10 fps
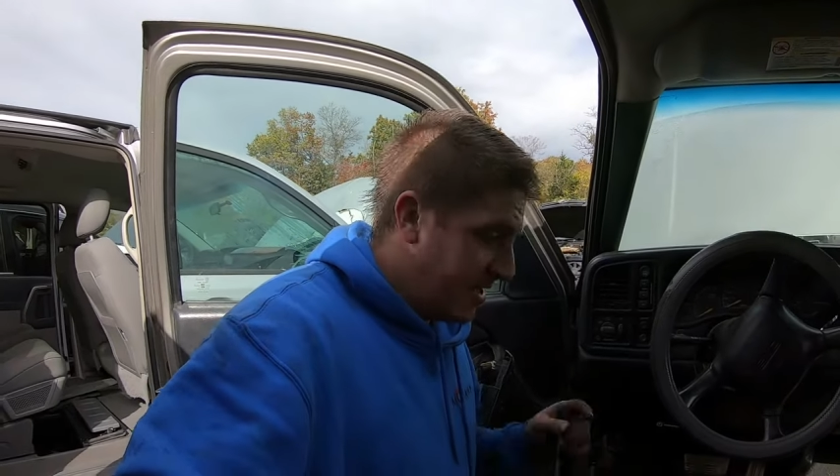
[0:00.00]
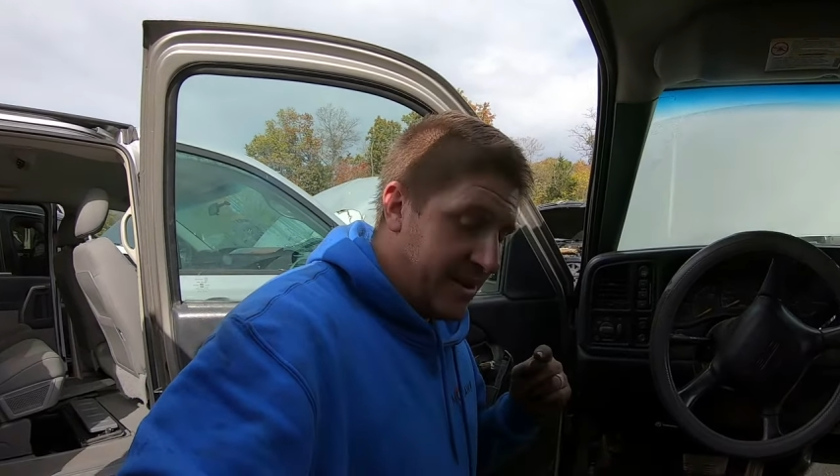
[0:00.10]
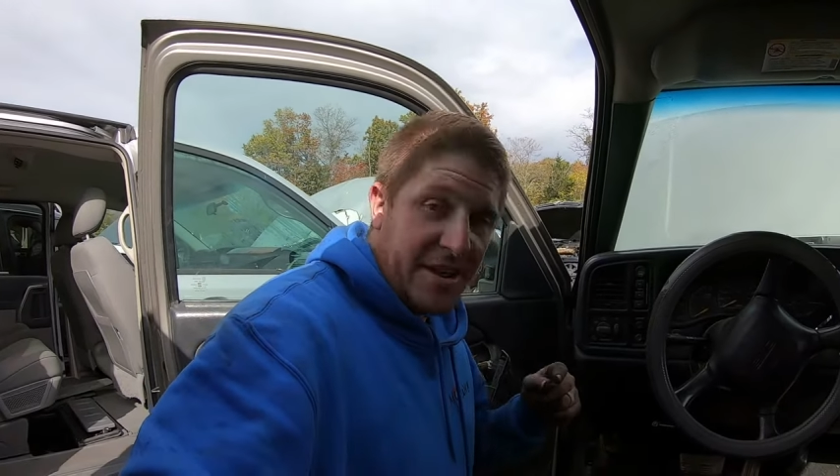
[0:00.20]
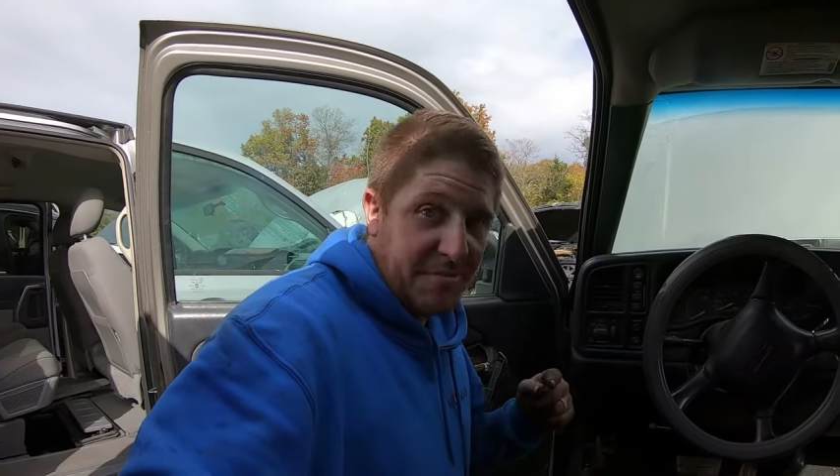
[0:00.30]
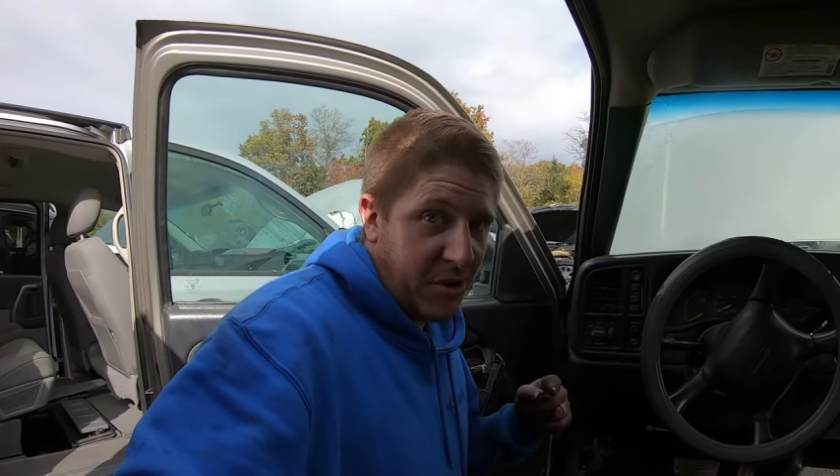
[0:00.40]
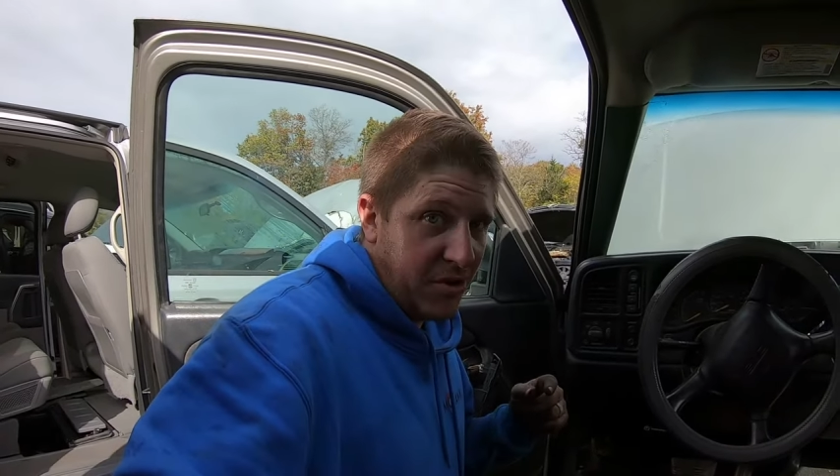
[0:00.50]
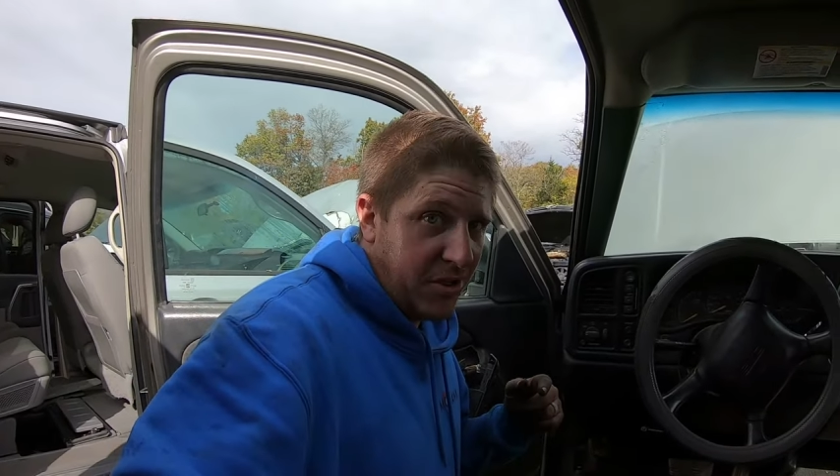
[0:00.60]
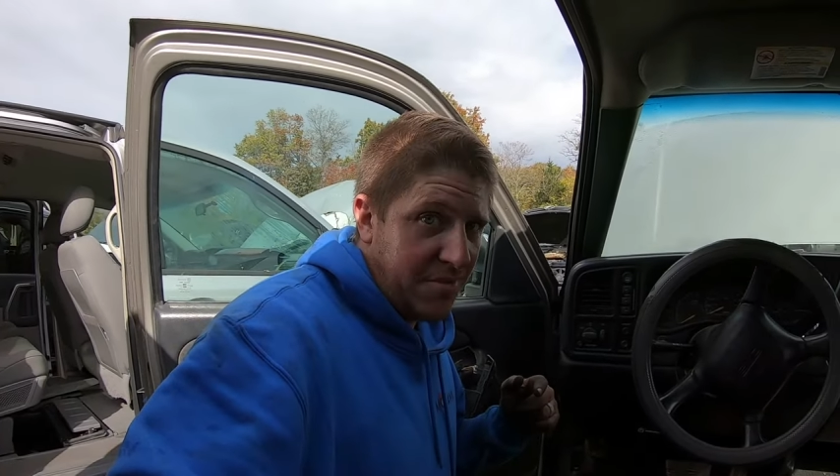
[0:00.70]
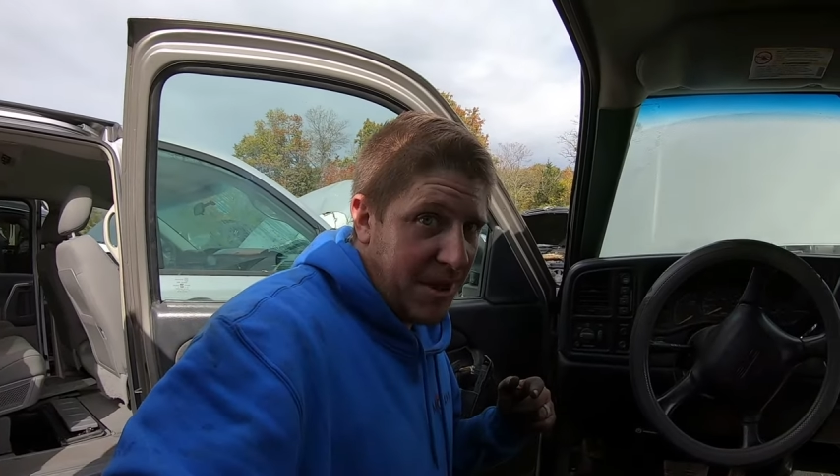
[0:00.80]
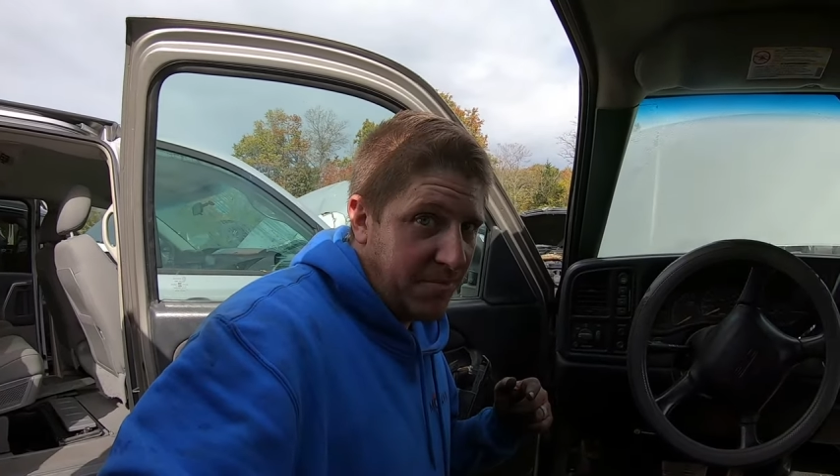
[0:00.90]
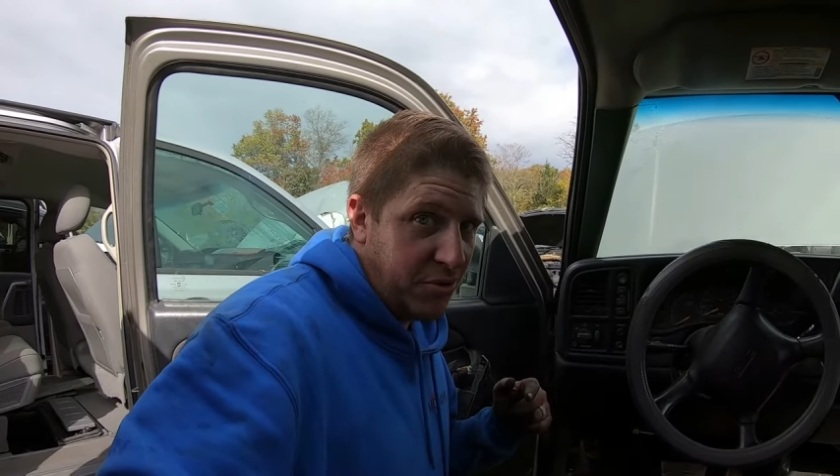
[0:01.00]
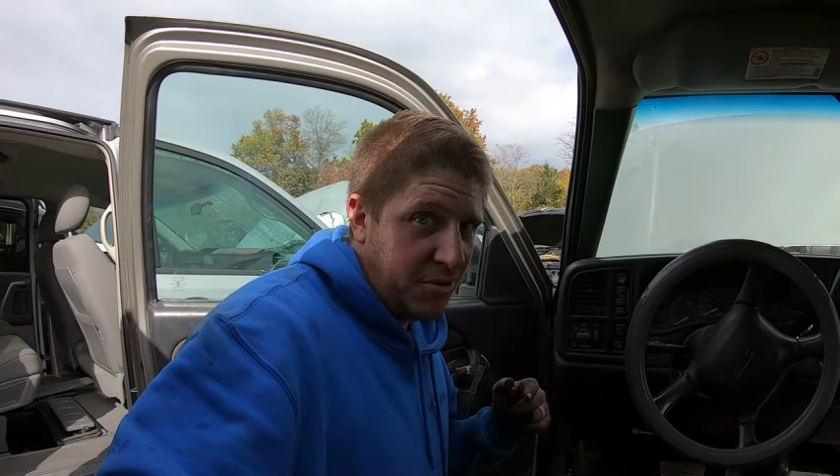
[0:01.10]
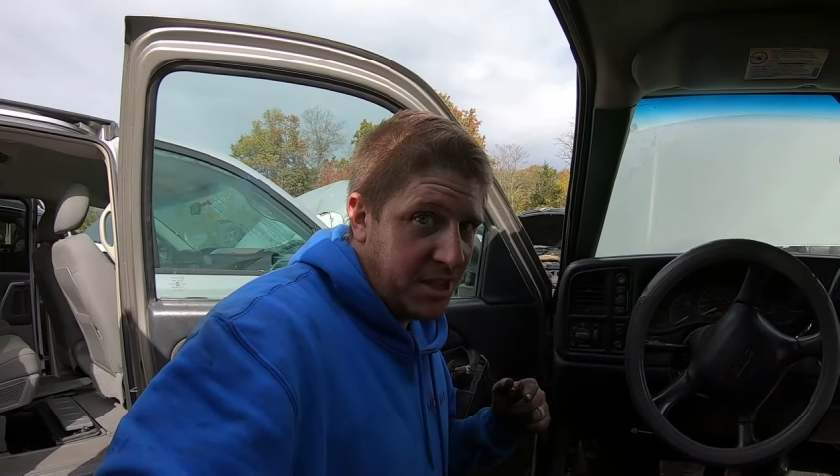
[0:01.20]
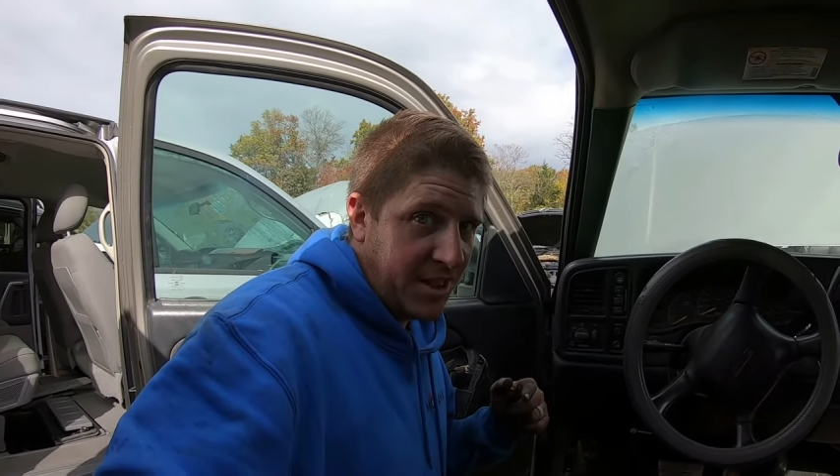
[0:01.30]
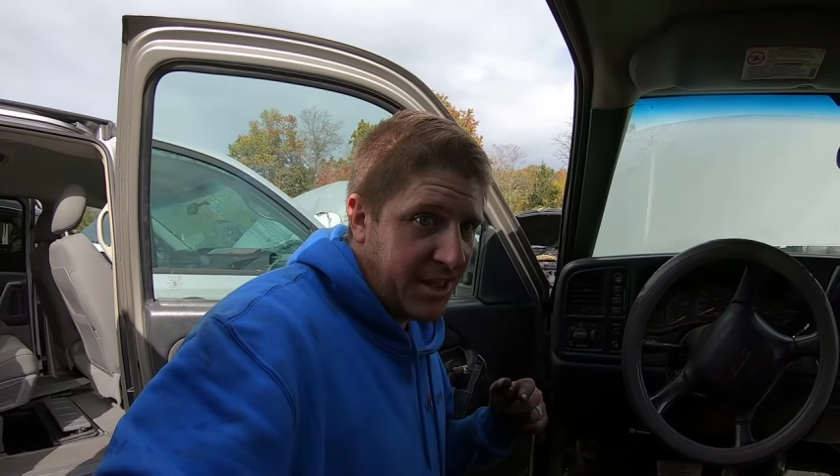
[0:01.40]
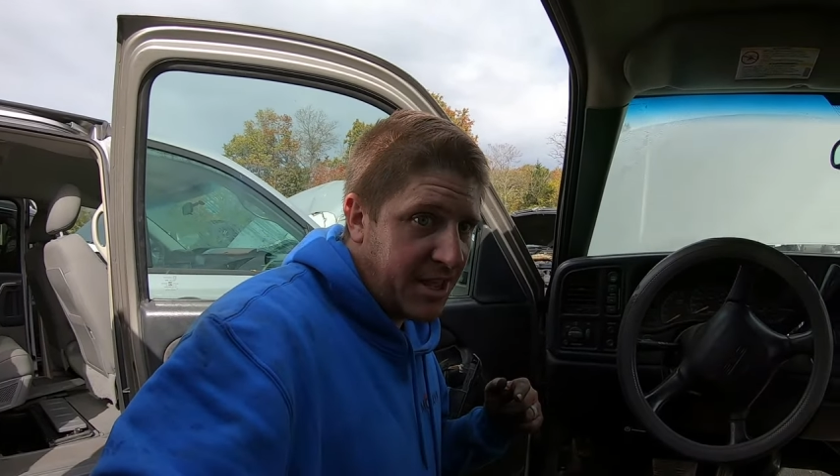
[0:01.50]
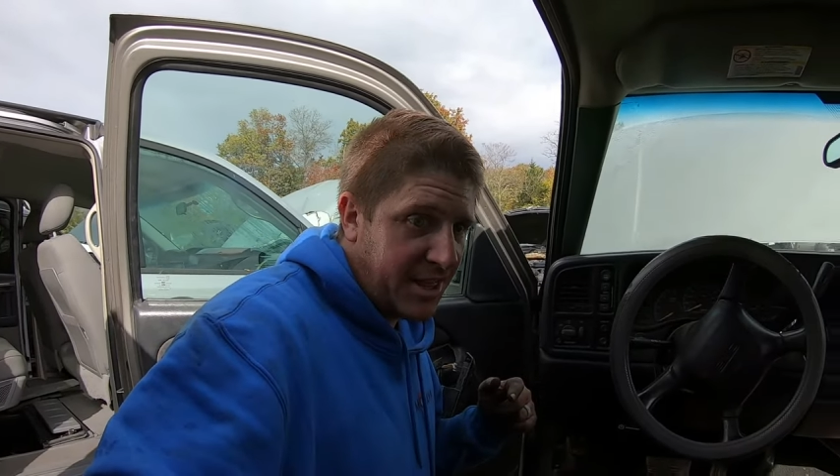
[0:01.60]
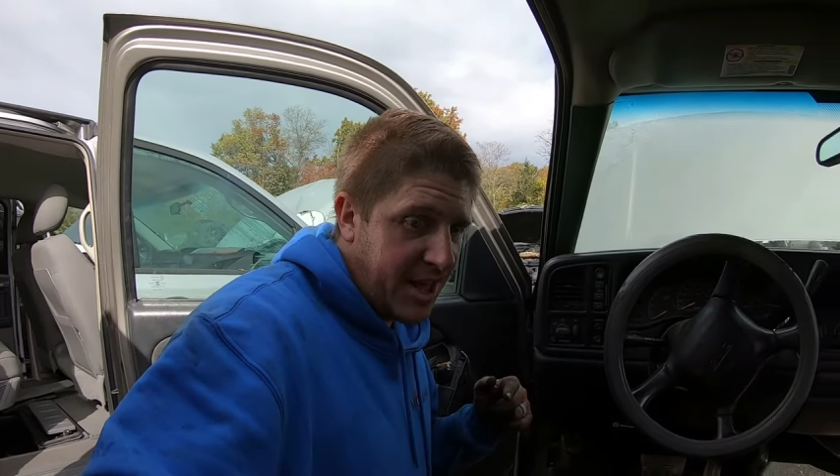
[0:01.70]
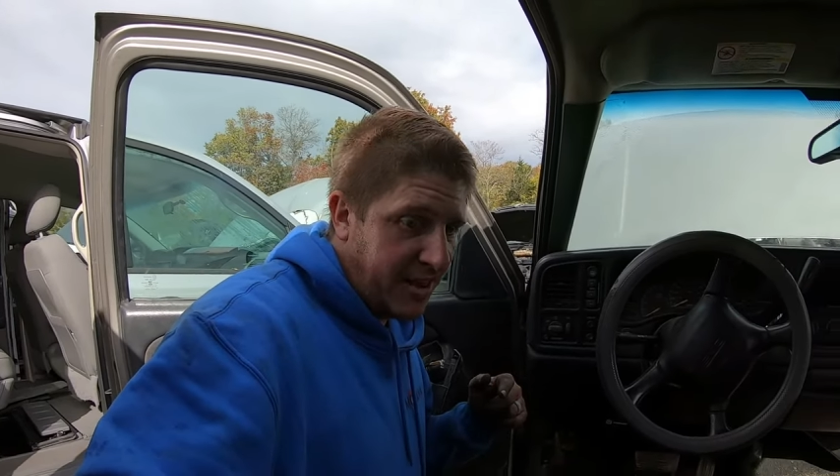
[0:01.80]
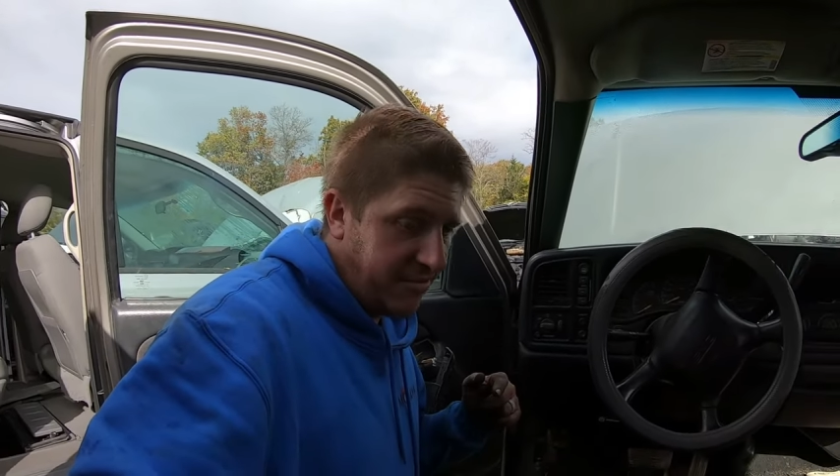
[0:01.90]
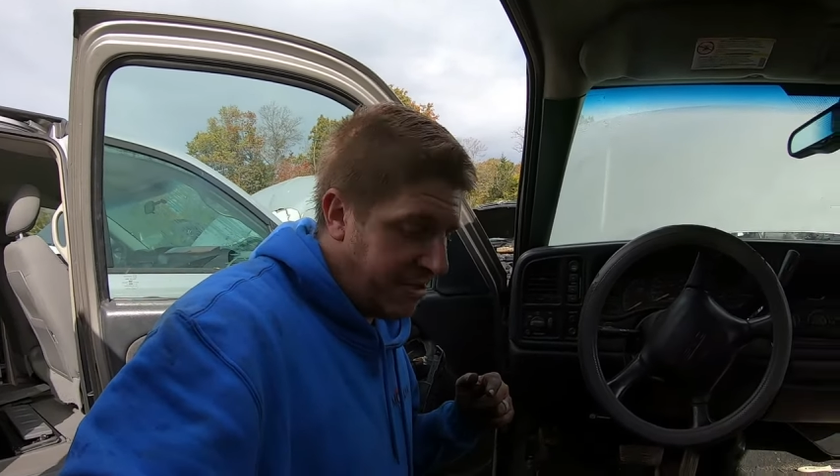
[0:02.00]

Nice bonus about pulling seats out of the